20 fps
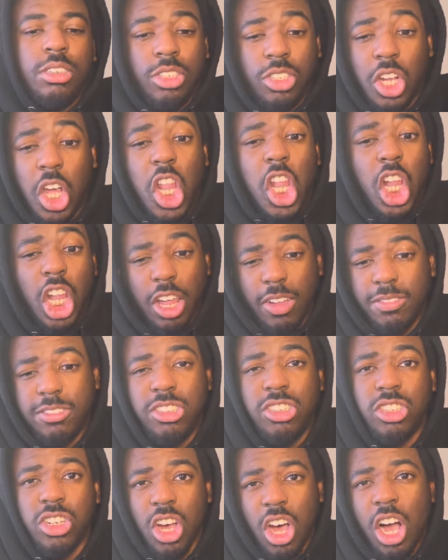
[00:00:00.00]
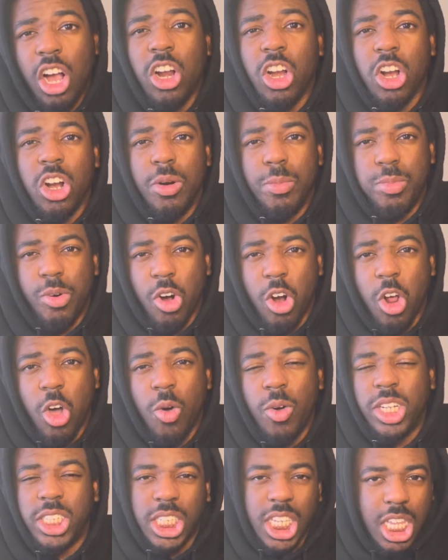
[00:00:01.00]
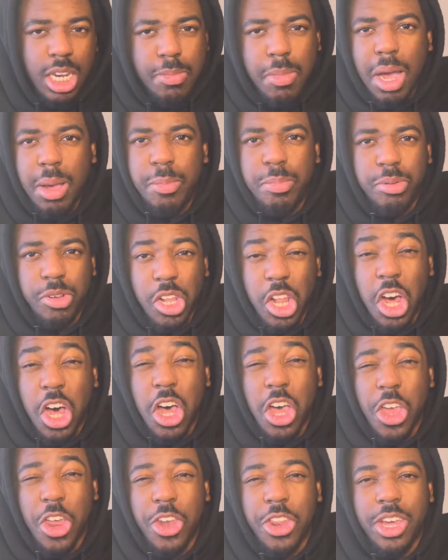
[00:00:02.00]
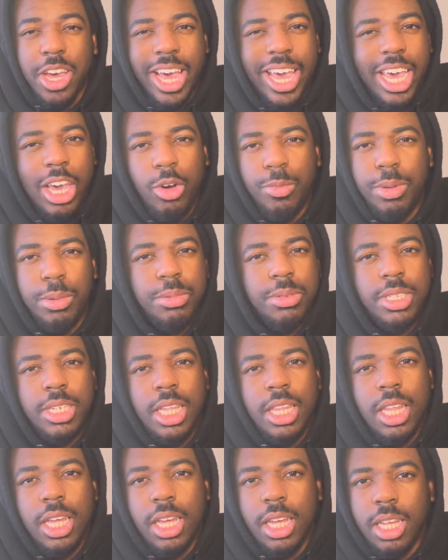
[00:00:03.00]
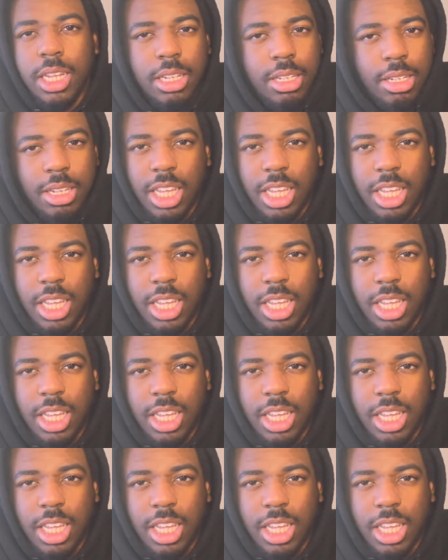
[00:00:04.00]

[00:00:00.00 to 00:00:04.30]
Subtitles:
I love soccer, bro. It's in my blood. I hate when people say that.